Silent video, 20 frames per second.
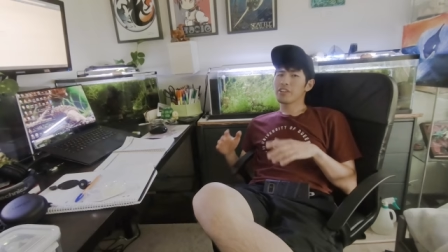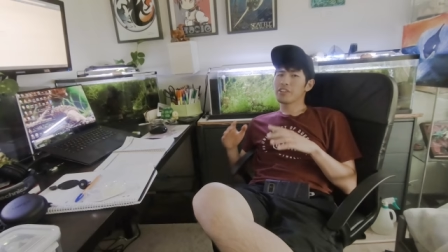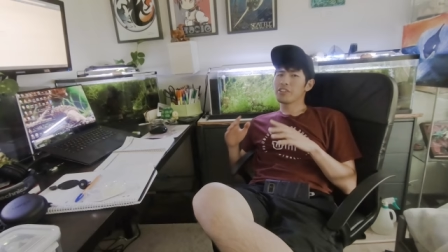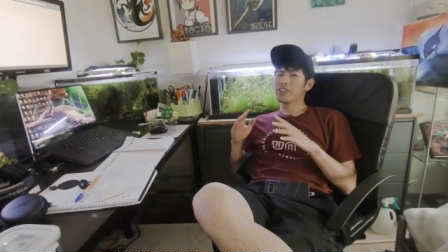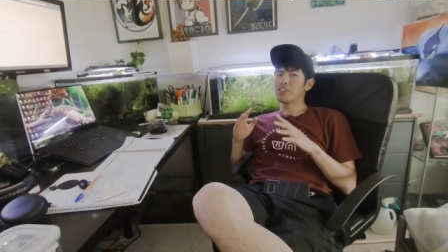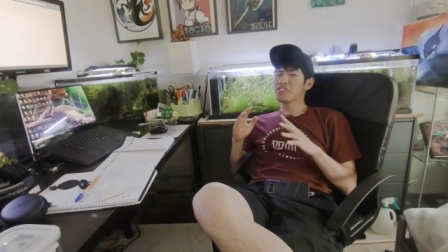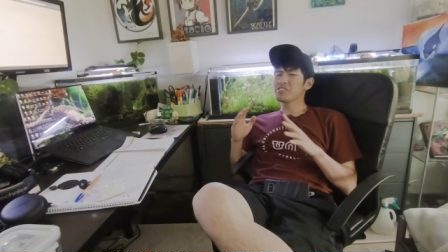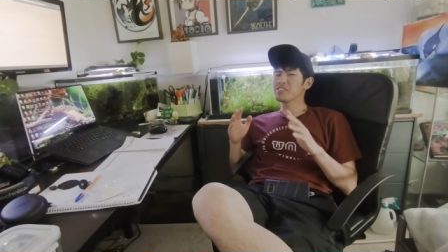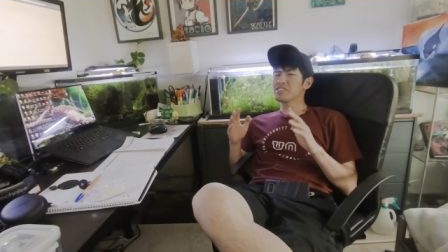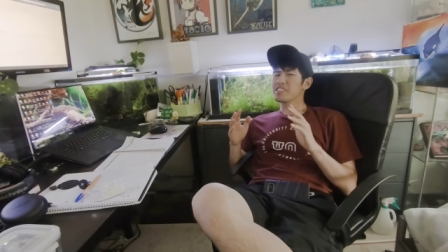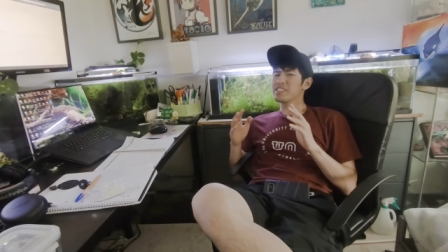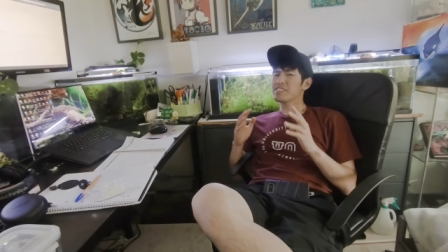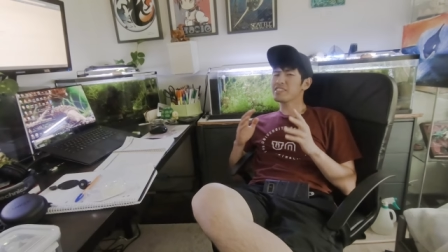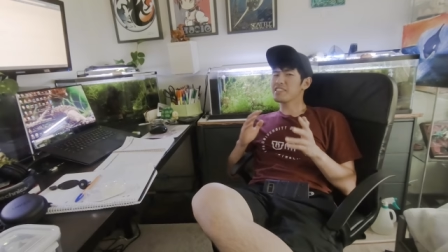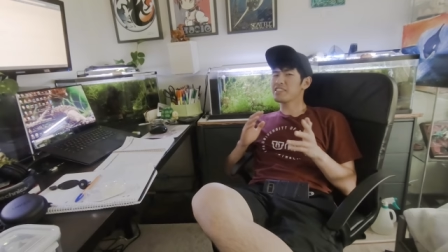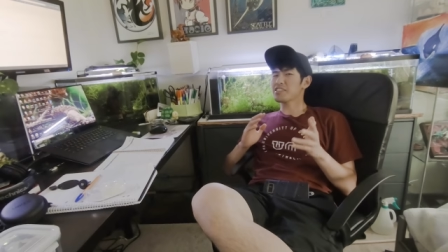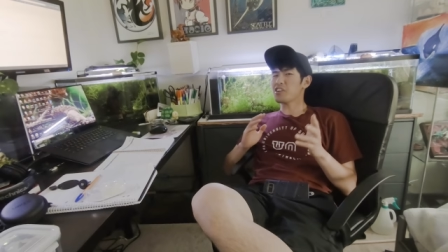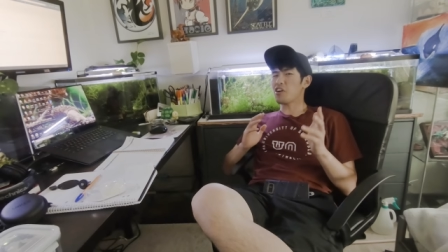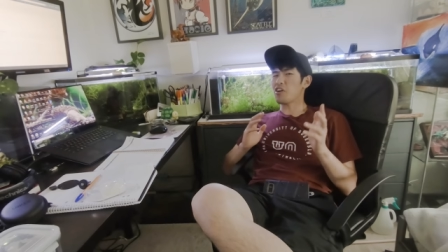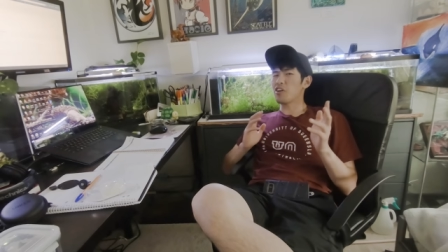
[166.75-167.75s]
You know, these
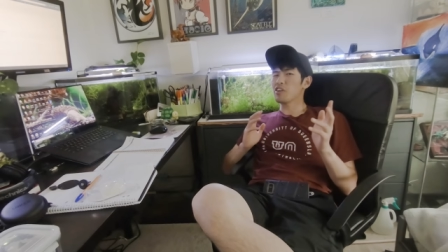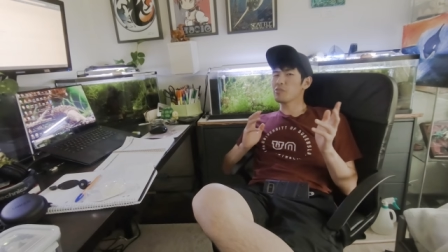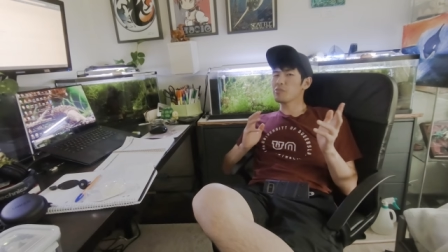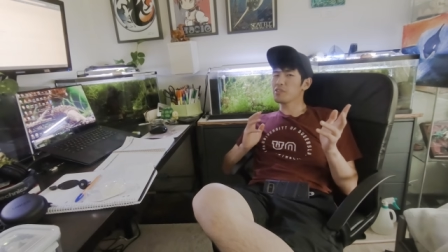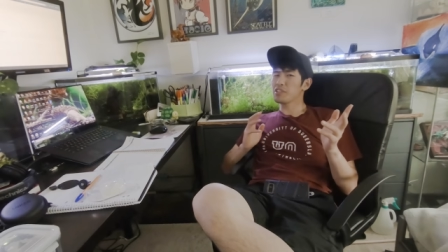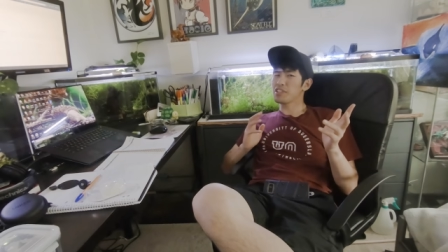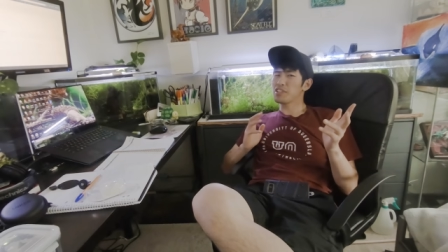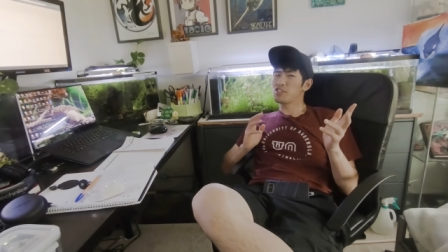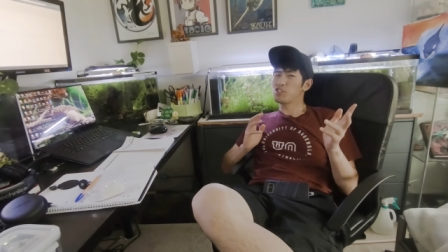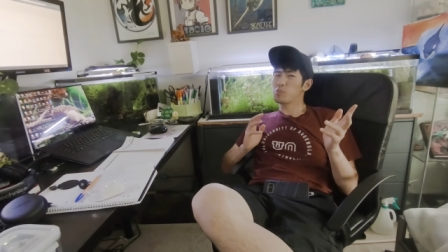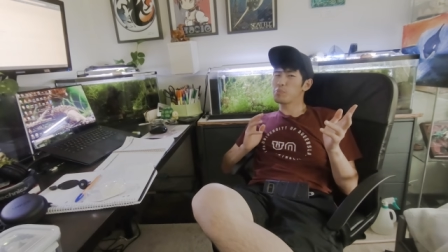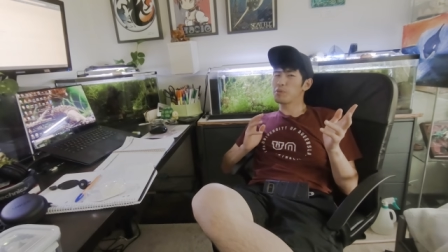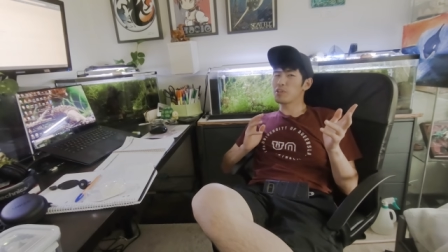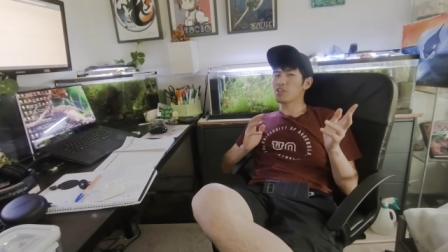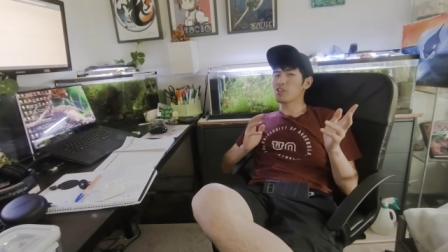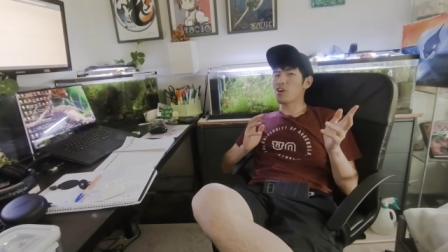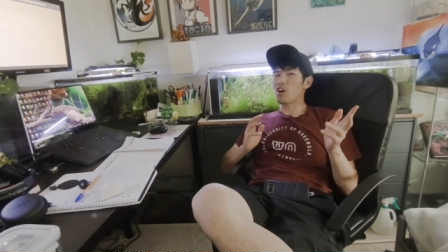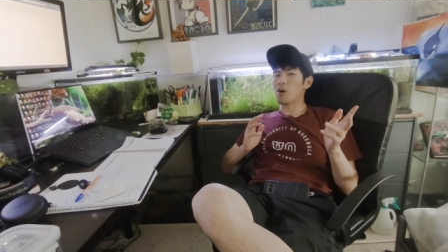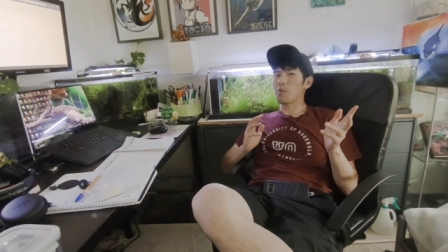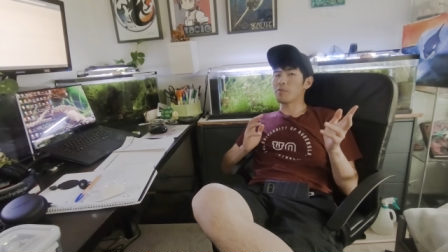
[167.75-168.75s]
guys aren't really super
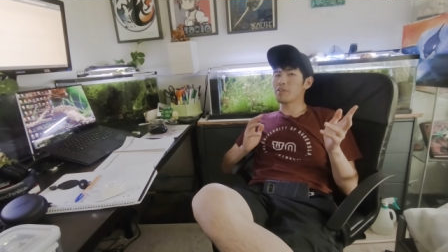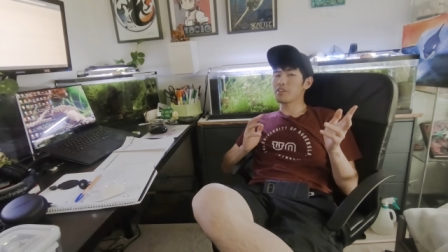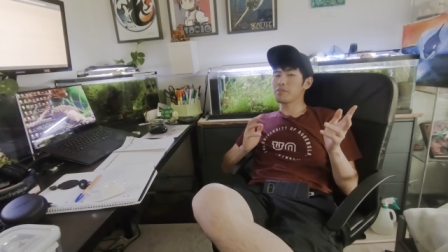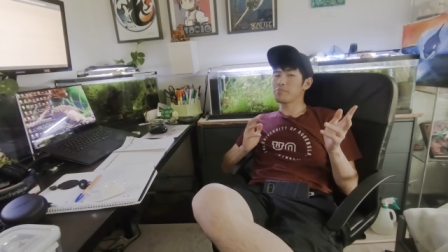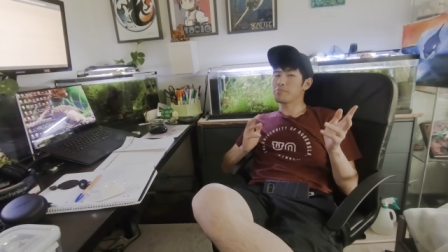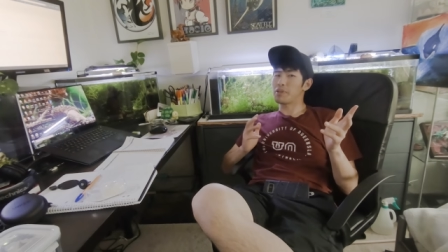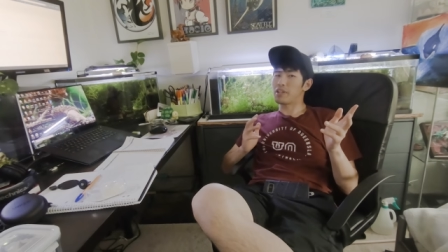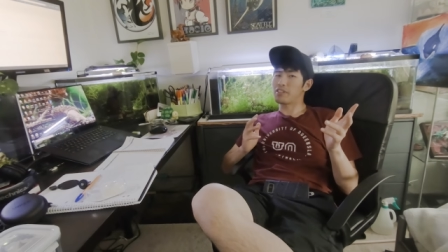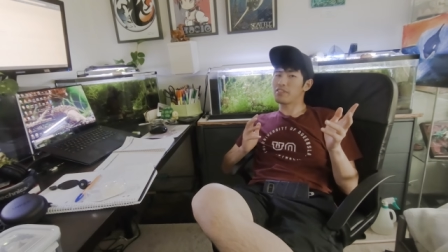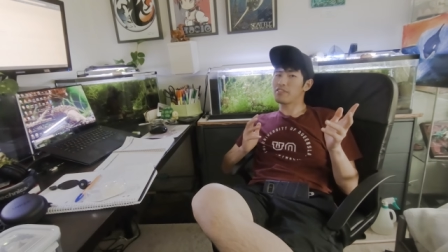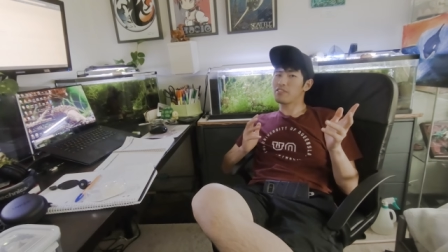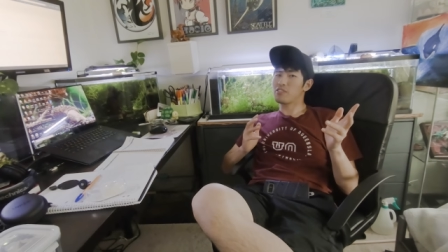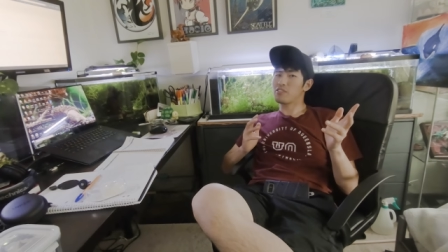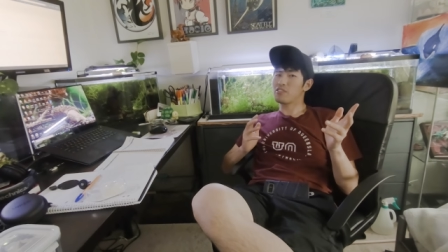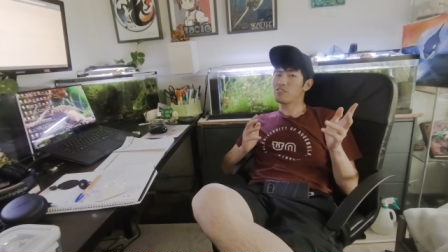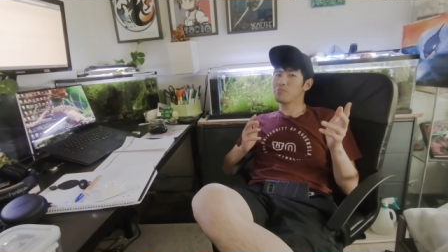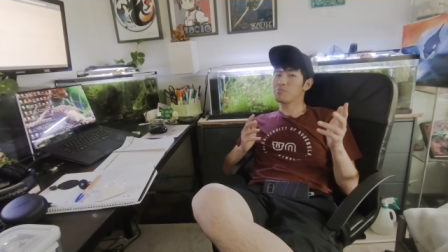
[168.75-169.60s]
common in pet stores,